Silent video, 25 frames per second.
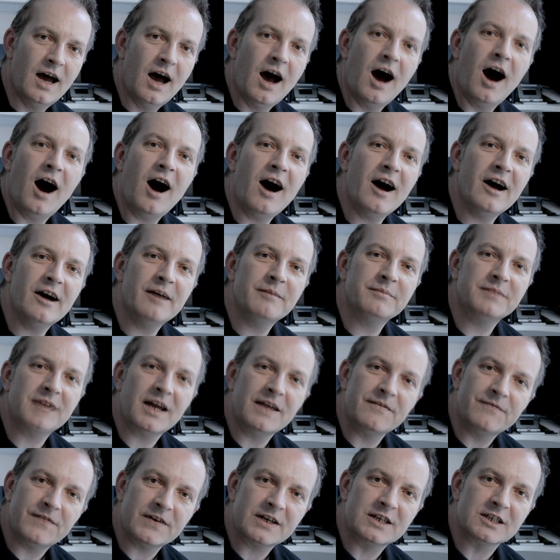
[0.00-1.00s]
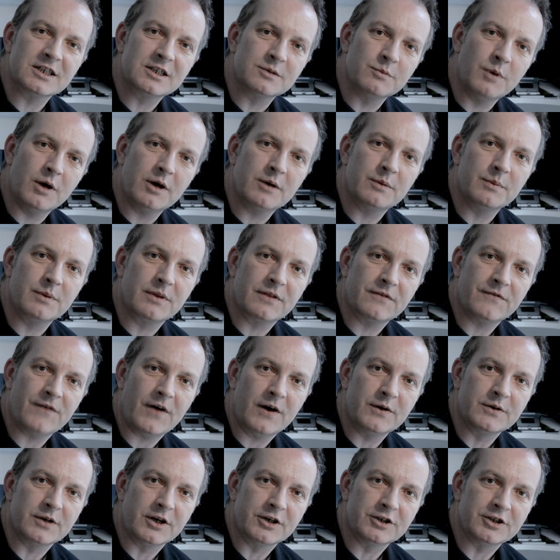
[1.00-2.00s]
Hi, I'm Dave Vickers and welcome to The
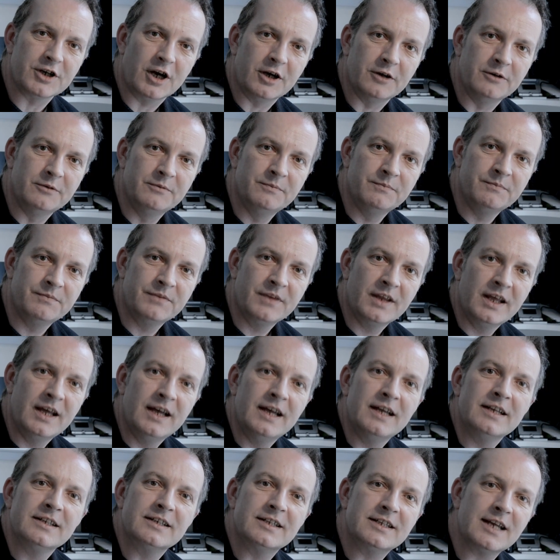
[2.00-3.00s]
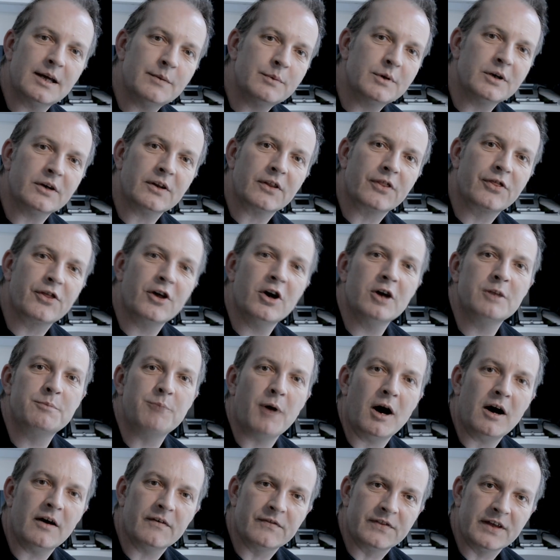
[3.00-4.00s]
Photo Show. Today we've got the third
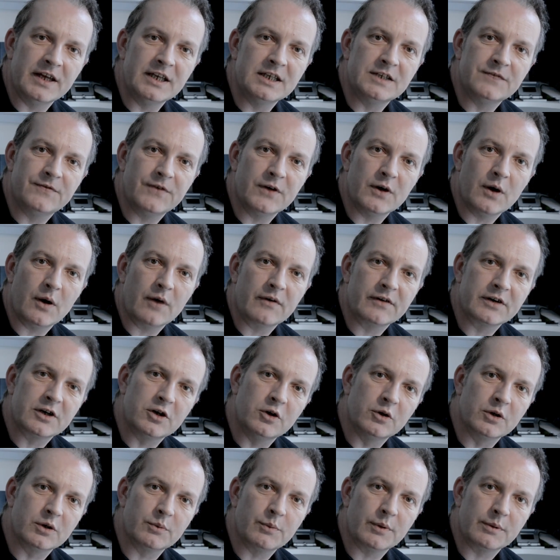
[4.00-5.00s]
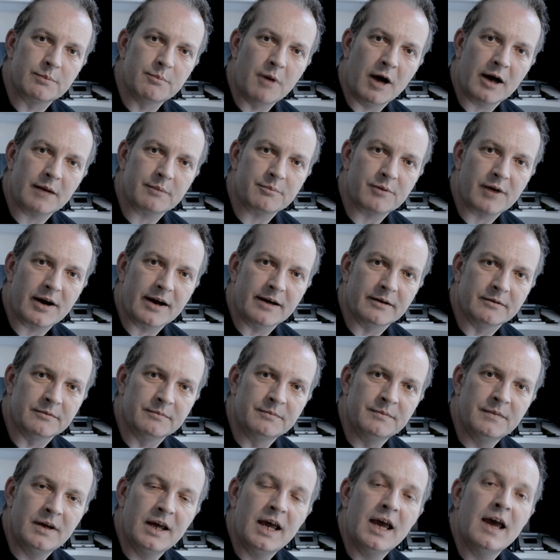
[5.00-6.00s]
part of the interview I recorded with Mike Browne.
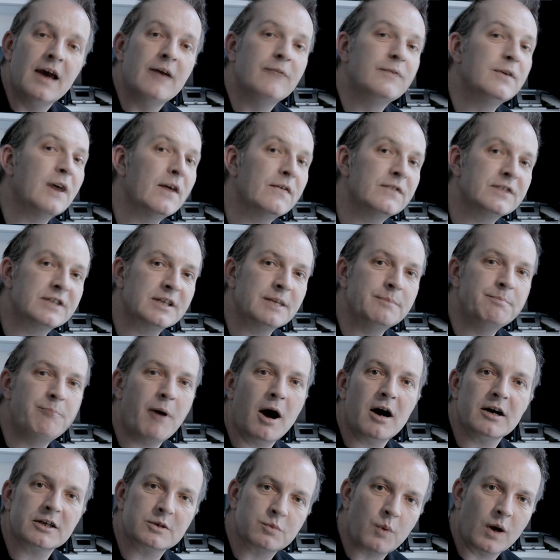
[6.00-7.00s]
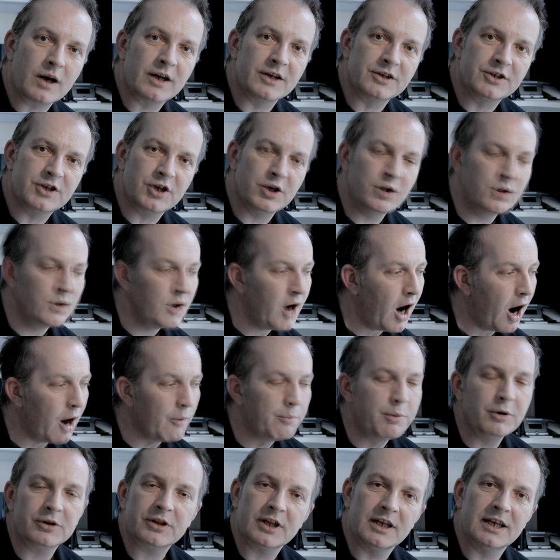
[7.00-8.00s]
If you haven't seen parts 1 and 2, I'll
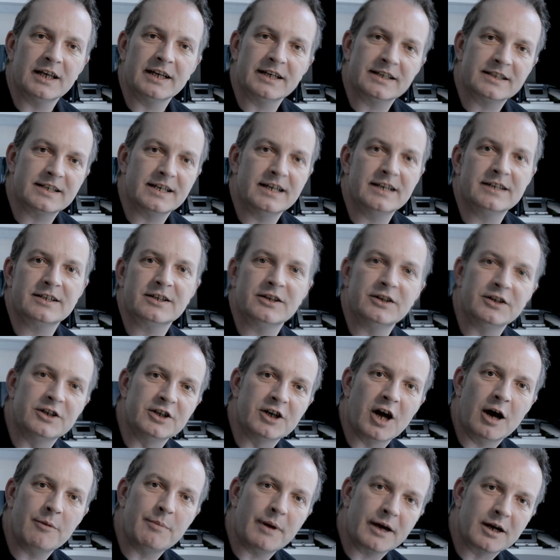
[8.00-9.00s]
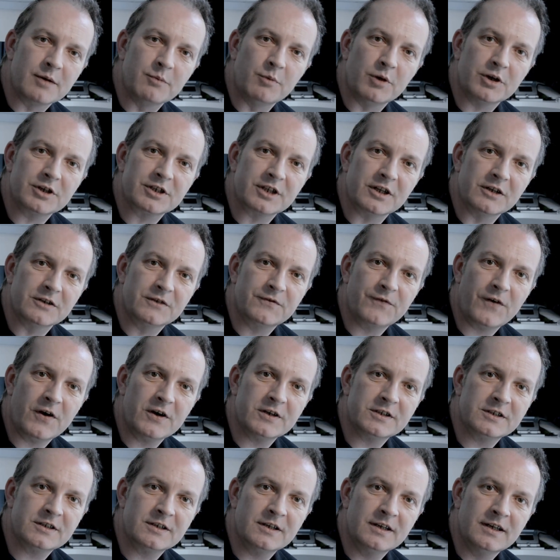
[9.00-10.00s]
put the links here so you can go back and watch those
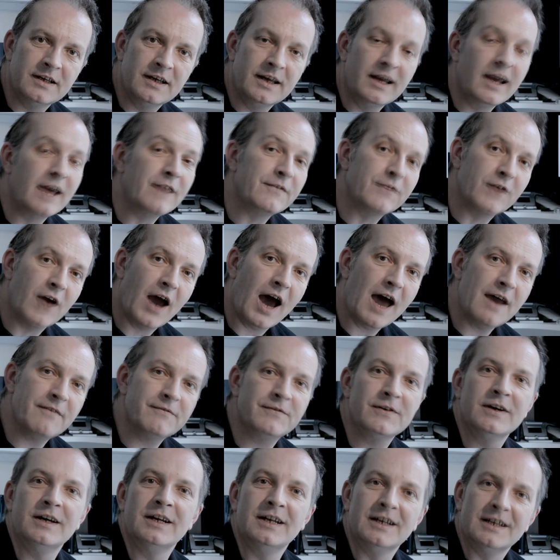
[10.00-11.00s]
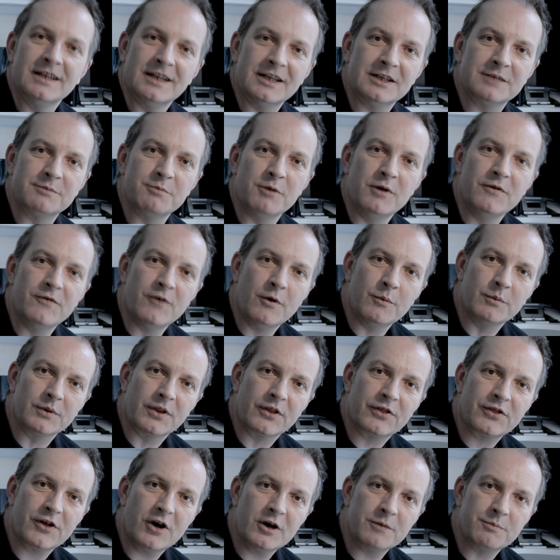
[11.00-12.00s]
first. If you have, let's move on with
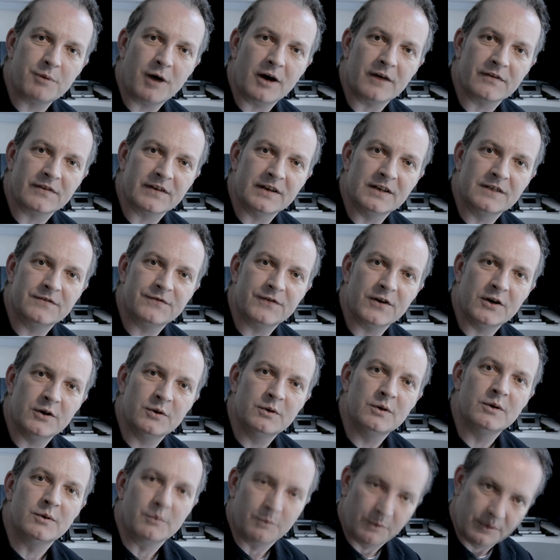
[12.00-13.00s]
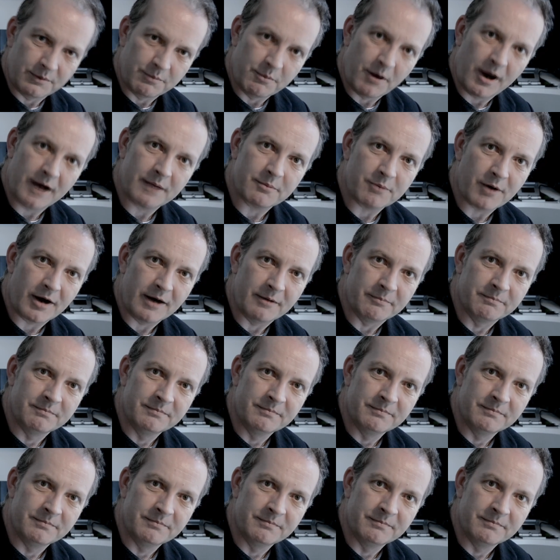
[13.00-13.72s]
the third part of the interview with Mike Browne.